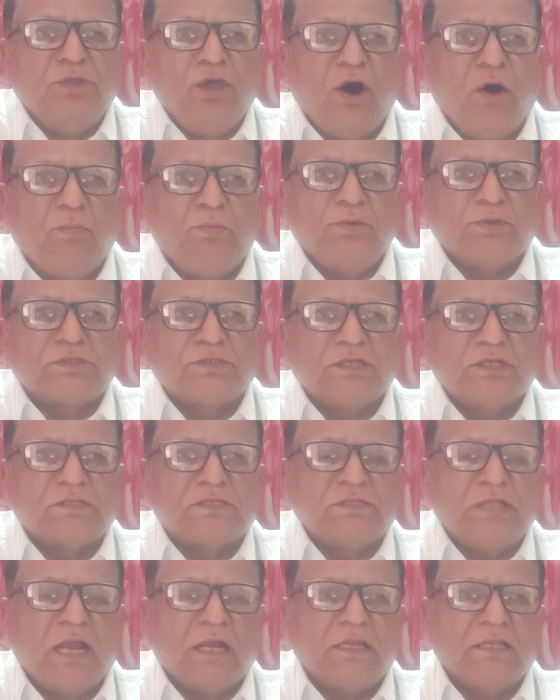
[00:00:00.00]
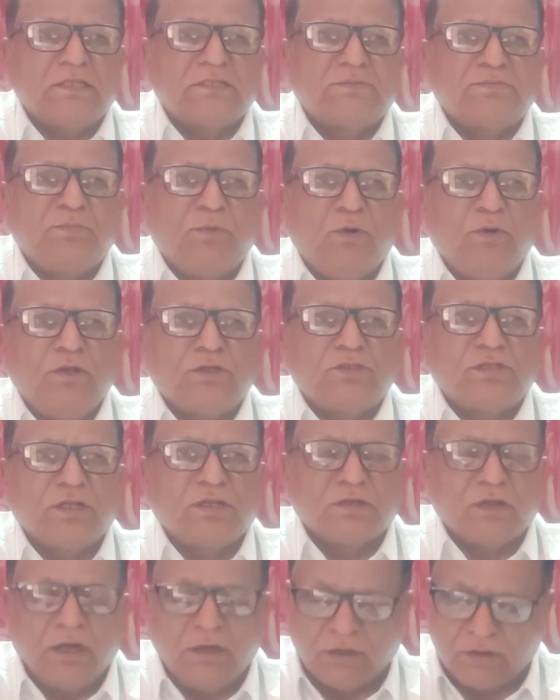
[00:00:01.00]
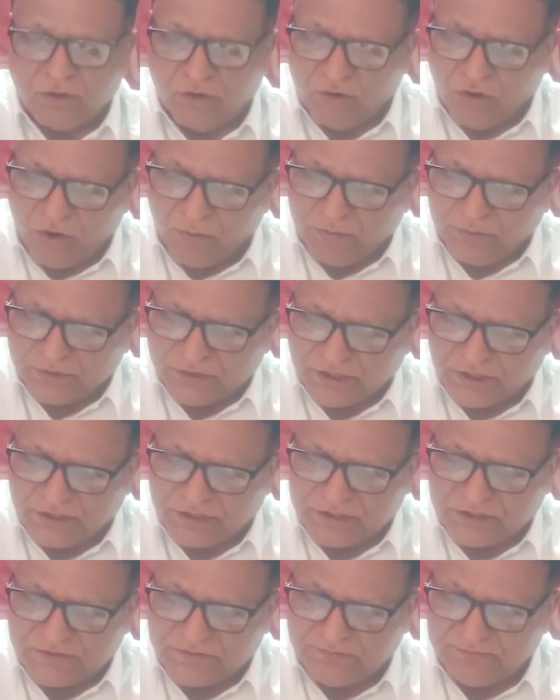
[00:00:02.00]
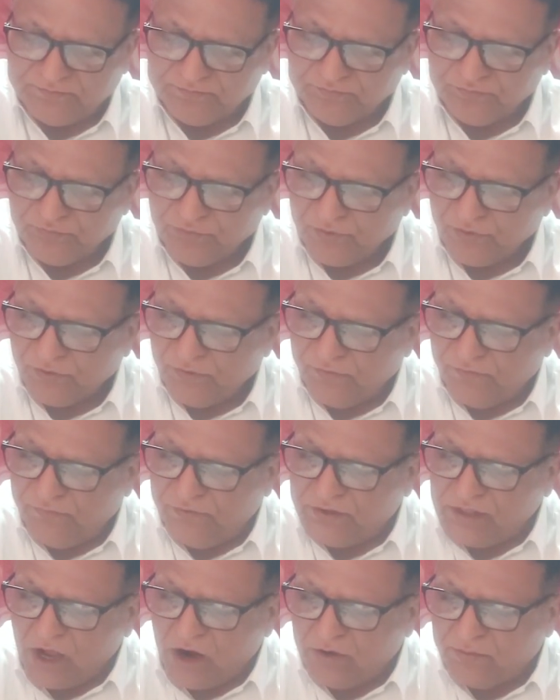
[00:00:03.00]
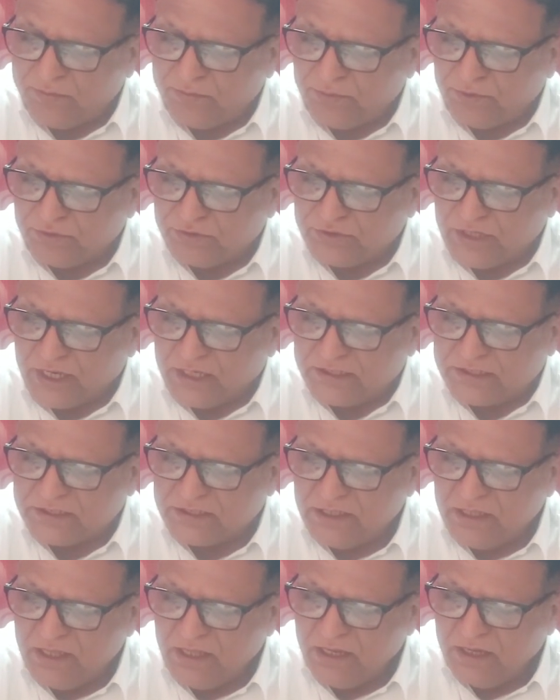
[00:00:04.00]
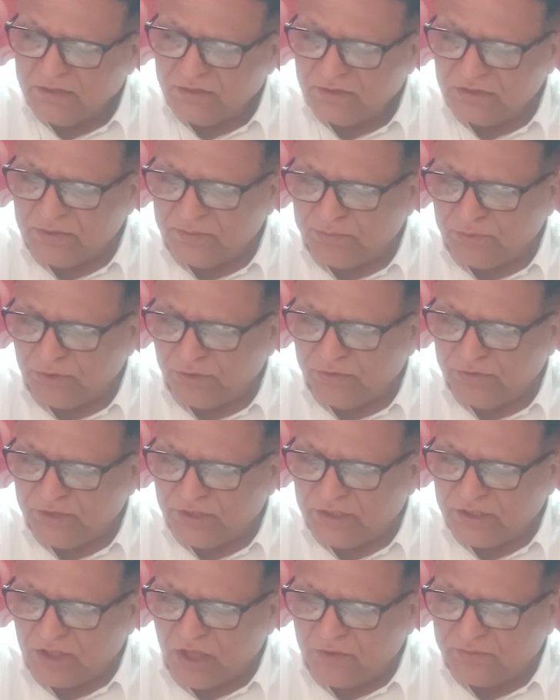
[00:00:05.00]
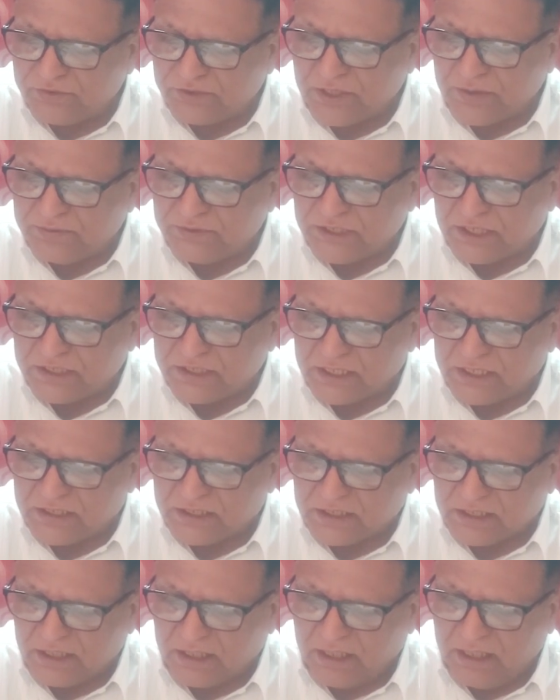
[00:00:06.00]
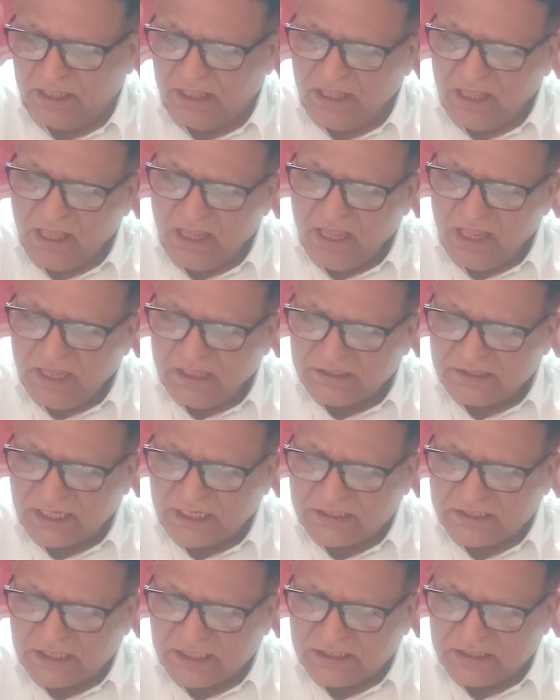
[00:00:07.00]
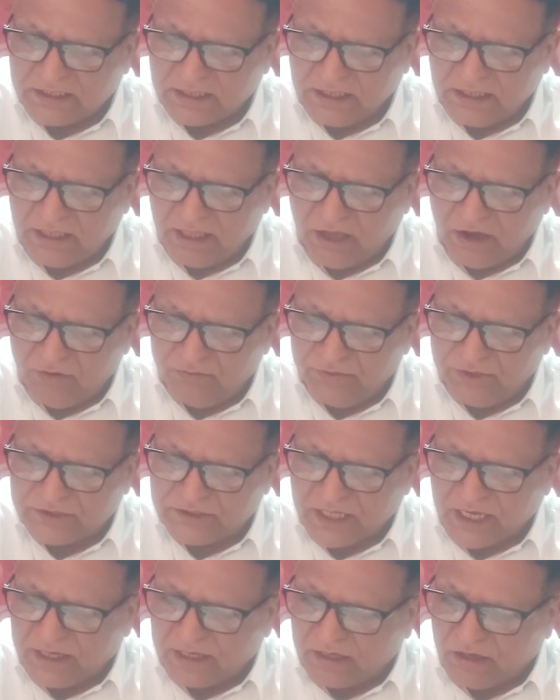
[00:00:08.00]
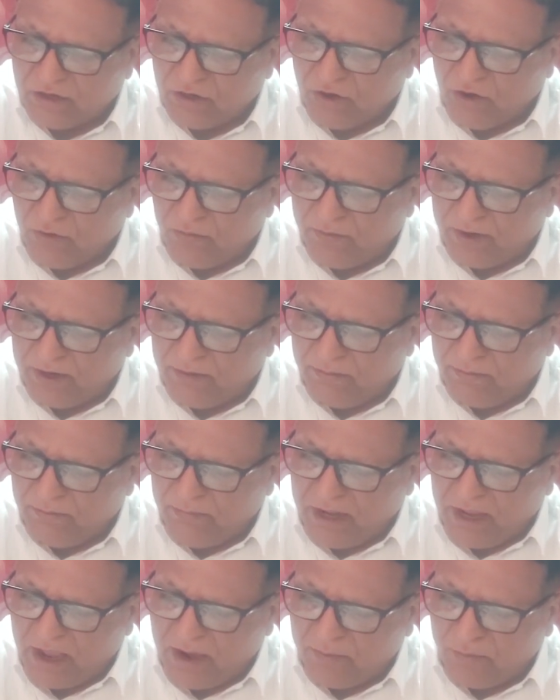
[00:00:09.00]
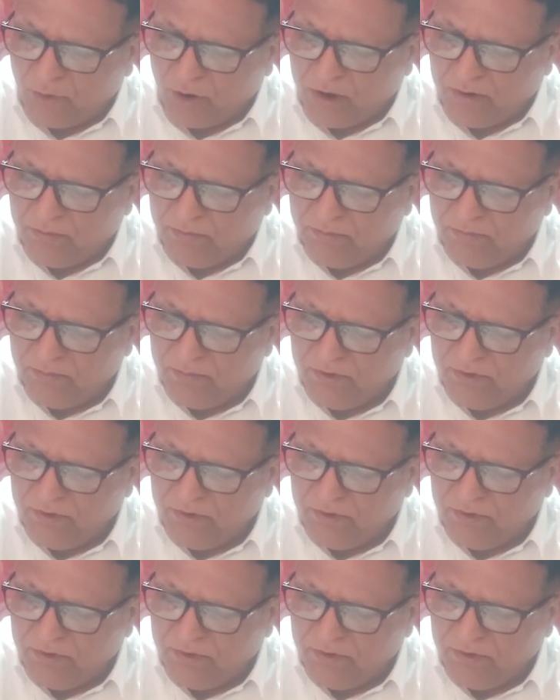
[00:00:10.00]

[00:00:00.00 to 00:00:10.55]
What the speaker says: the officers, that is pollution control officers? Without prejudice to the provision of subsection 3, section 3 of the central government may appoint.